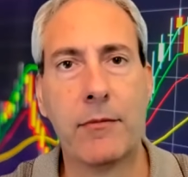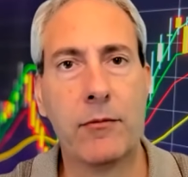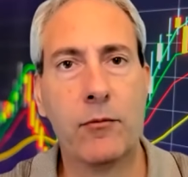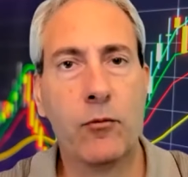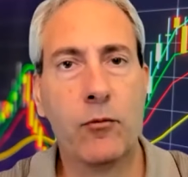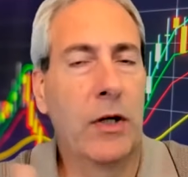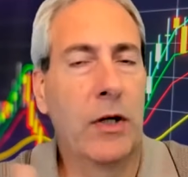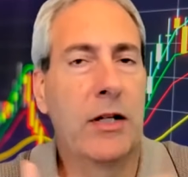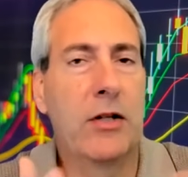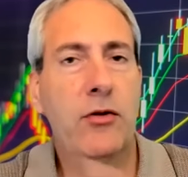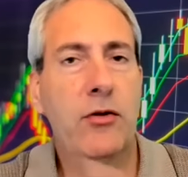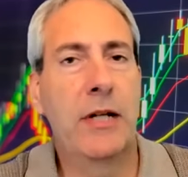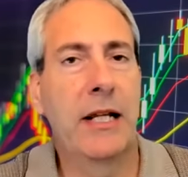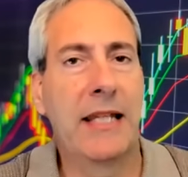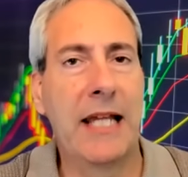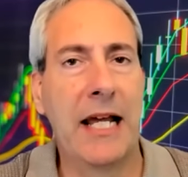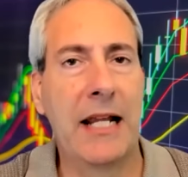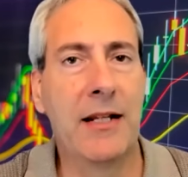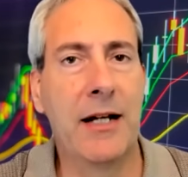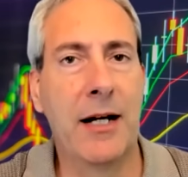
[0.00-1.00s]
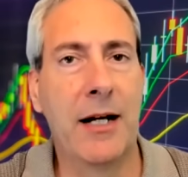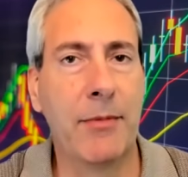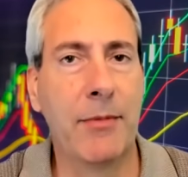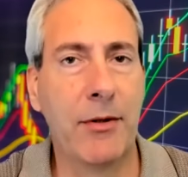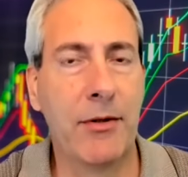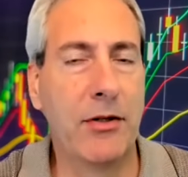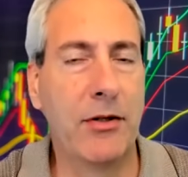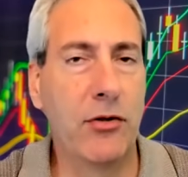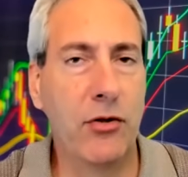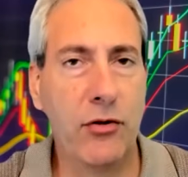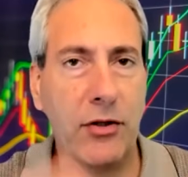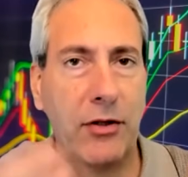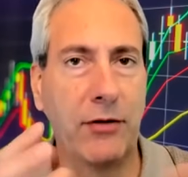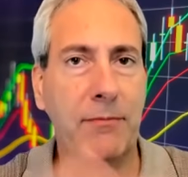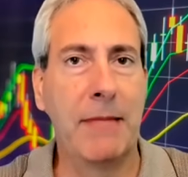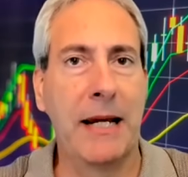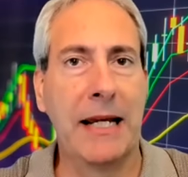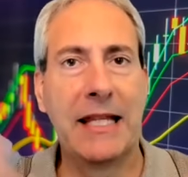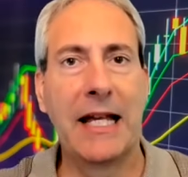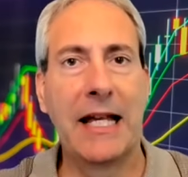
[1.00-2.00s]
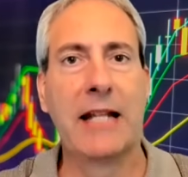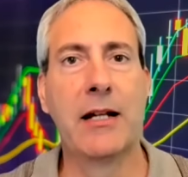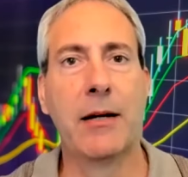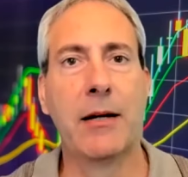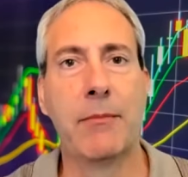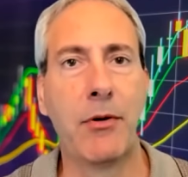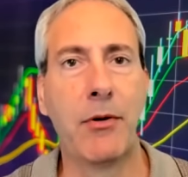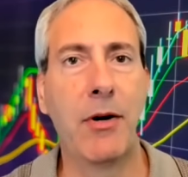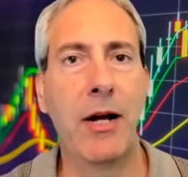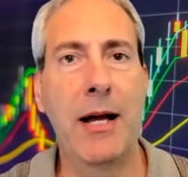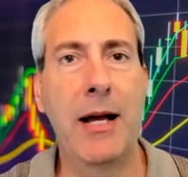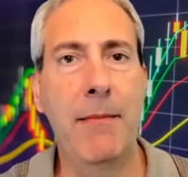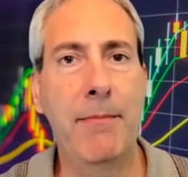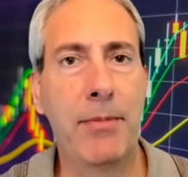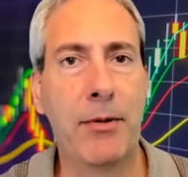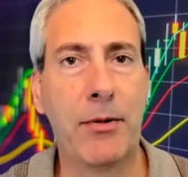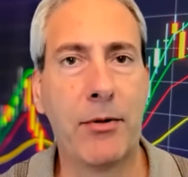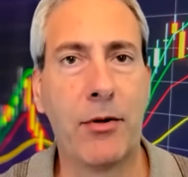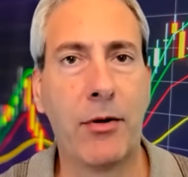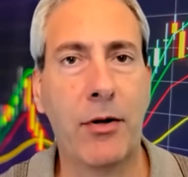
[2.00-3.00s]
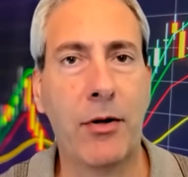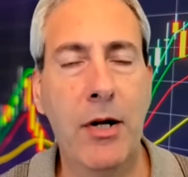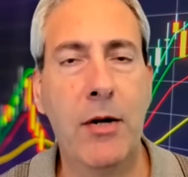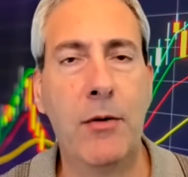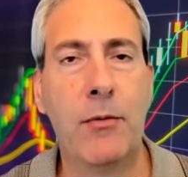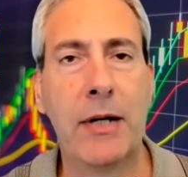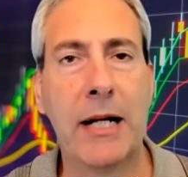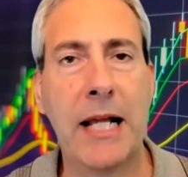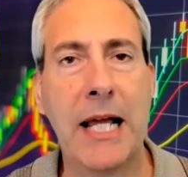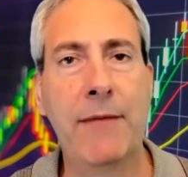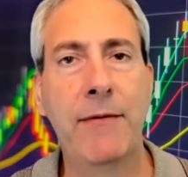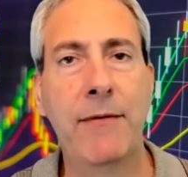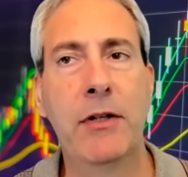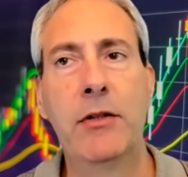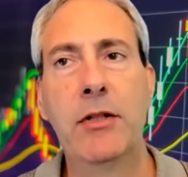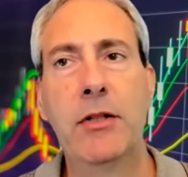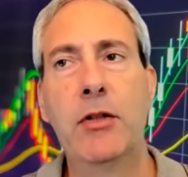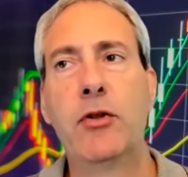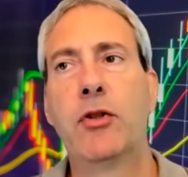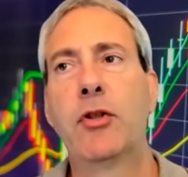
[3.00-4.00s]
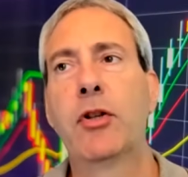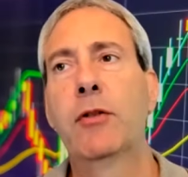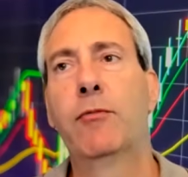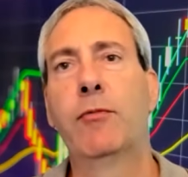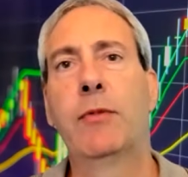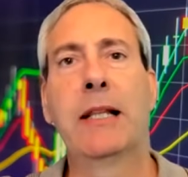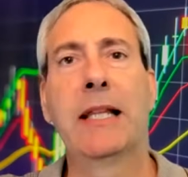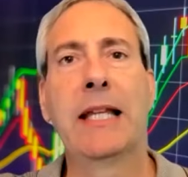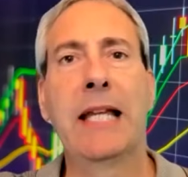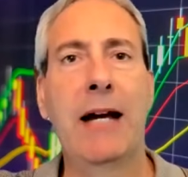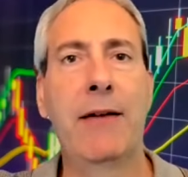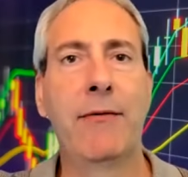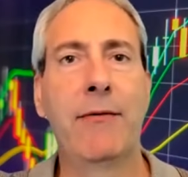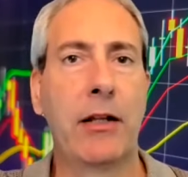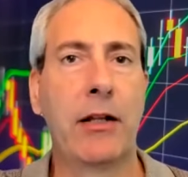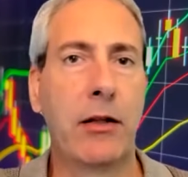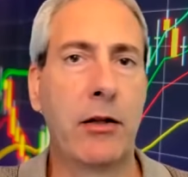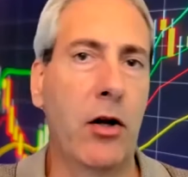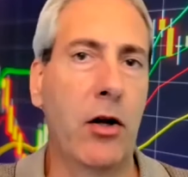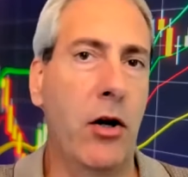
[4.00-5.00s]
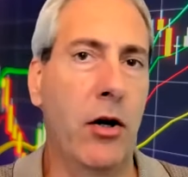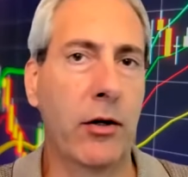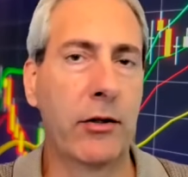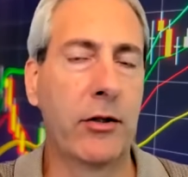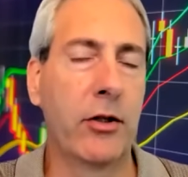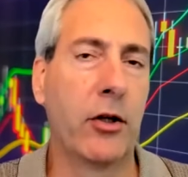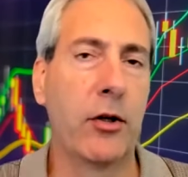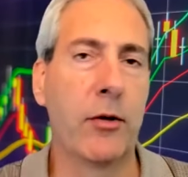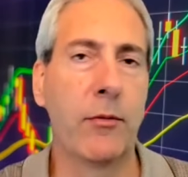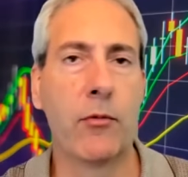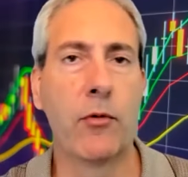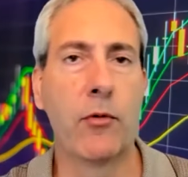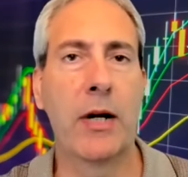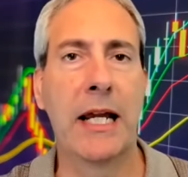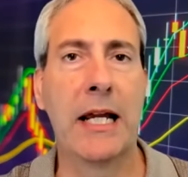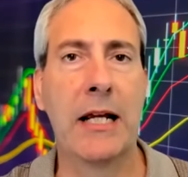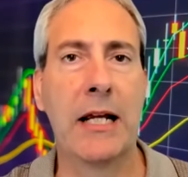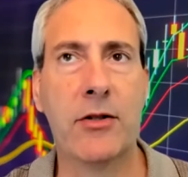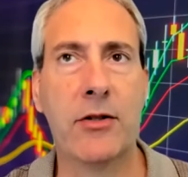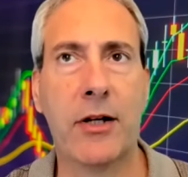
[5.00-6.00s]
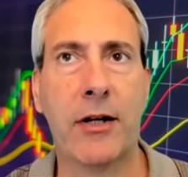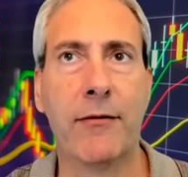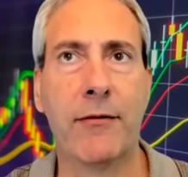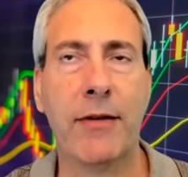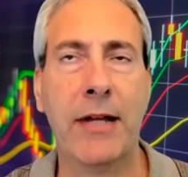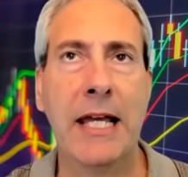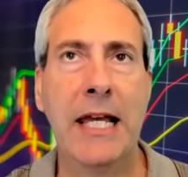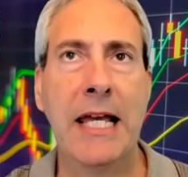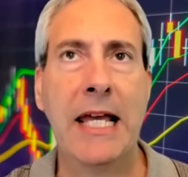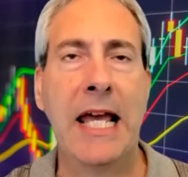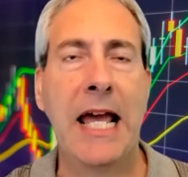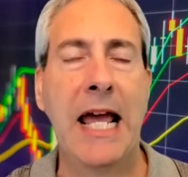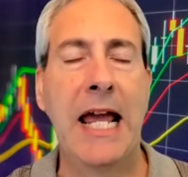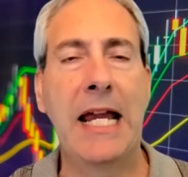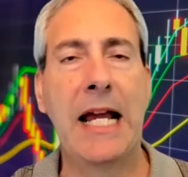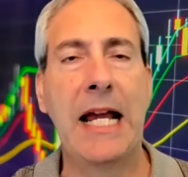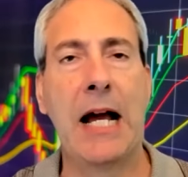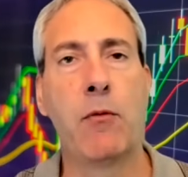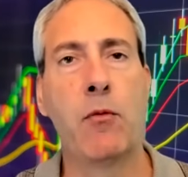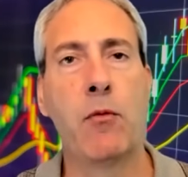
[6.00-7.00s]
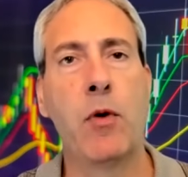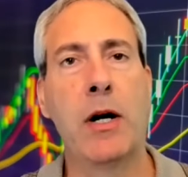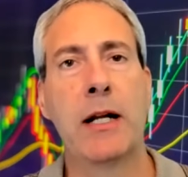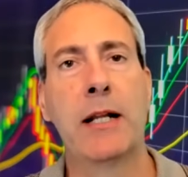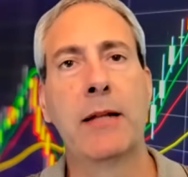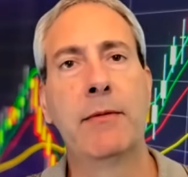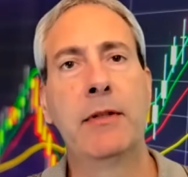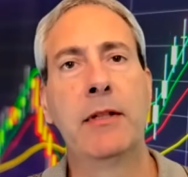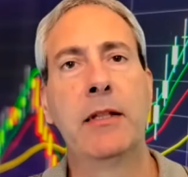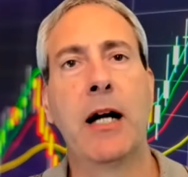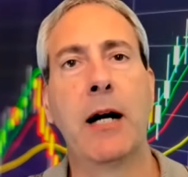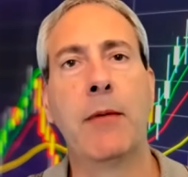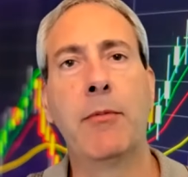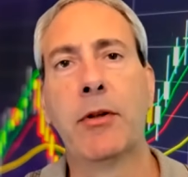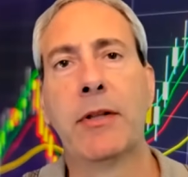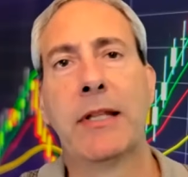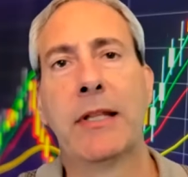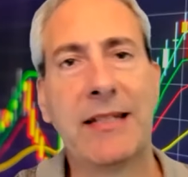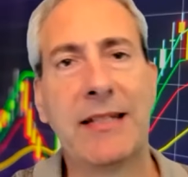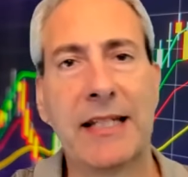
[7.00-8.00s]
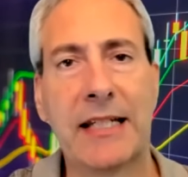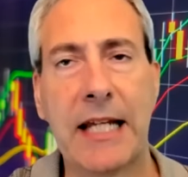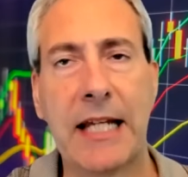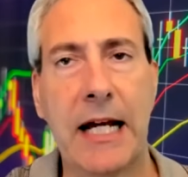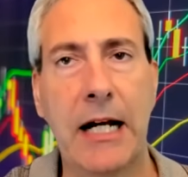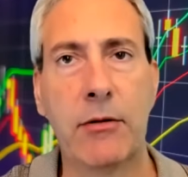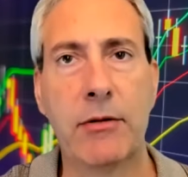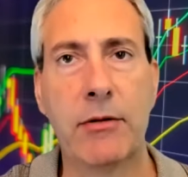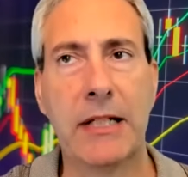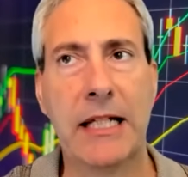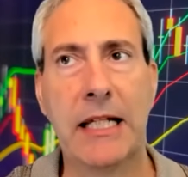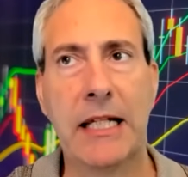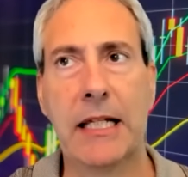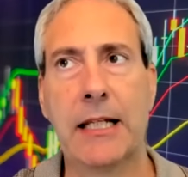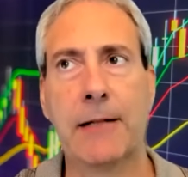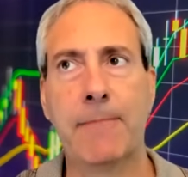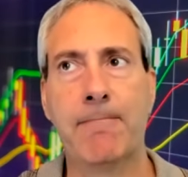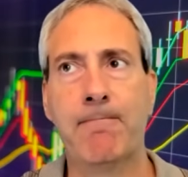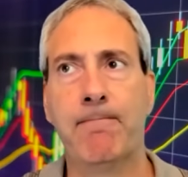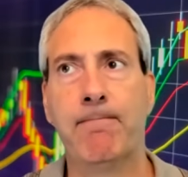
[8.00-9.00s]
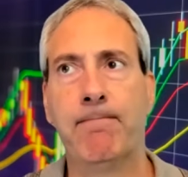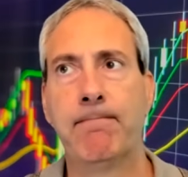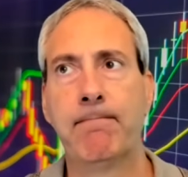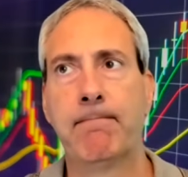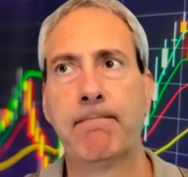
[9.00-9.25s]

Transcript: Where did you get that number? Did you just make that number up or what have you? You should really have the long-term range of, hey, I want to double this account in